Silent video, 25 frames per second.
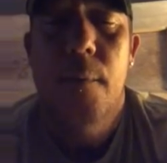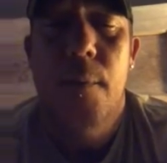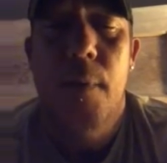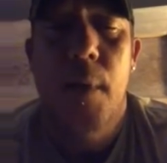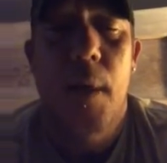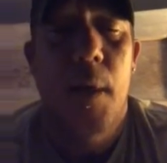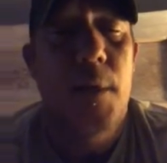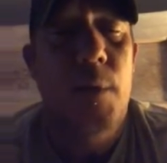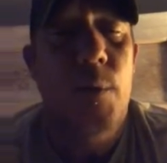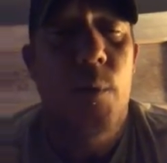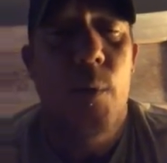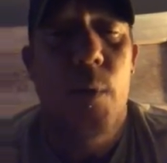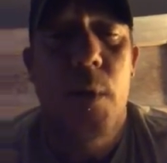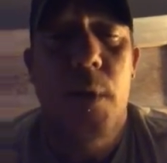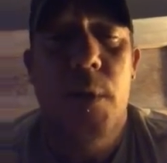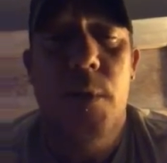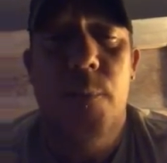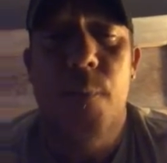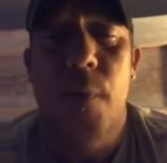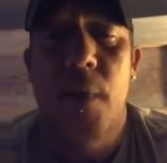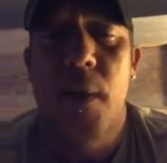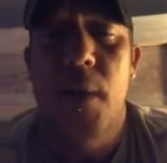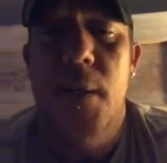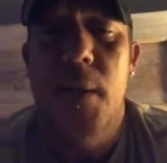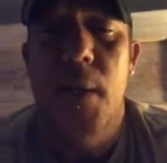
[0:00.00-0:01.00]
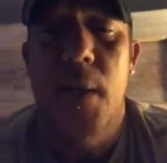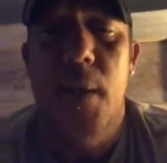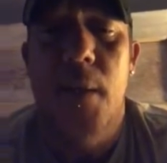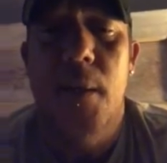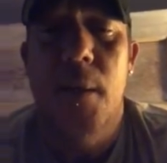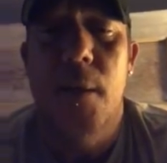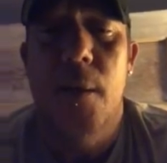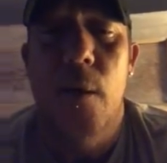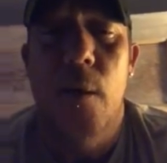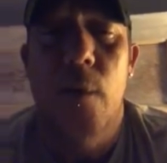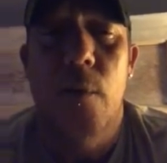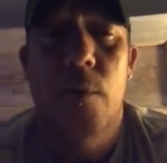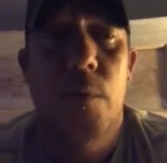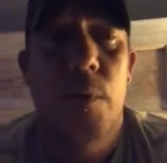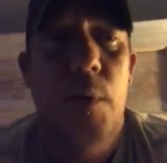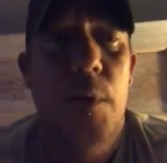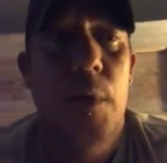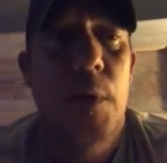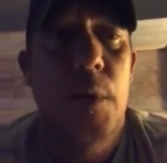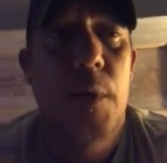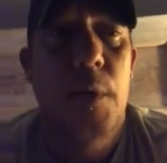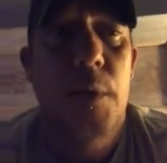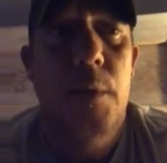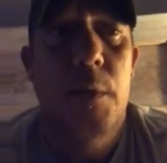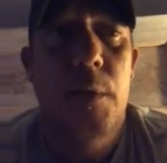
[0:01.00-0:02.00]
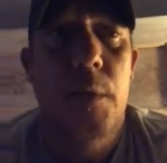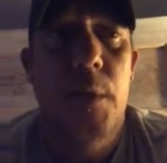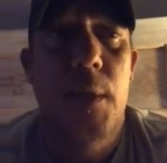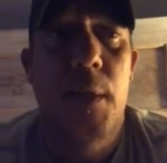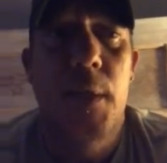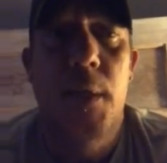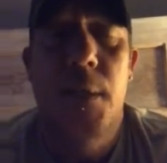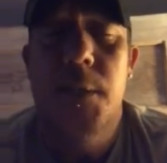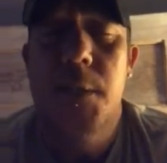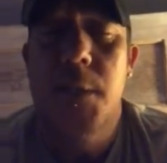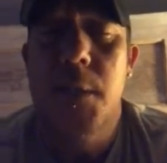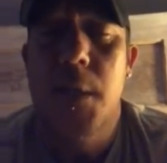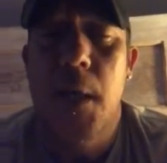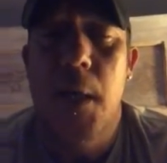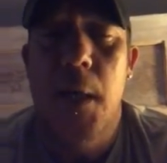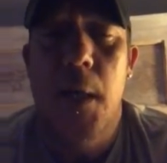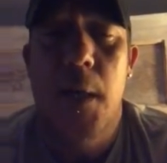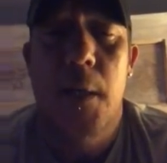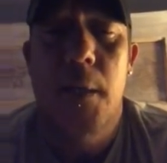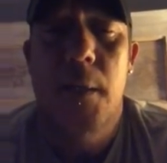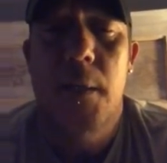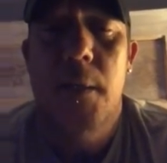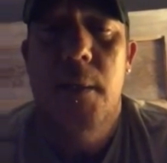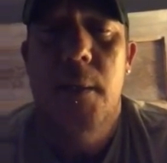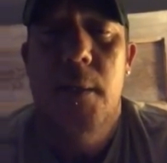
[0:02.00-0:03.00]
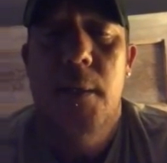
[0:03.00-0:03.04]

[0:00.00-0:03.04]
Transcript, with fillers: But I just want to explain that, you know, to these uh,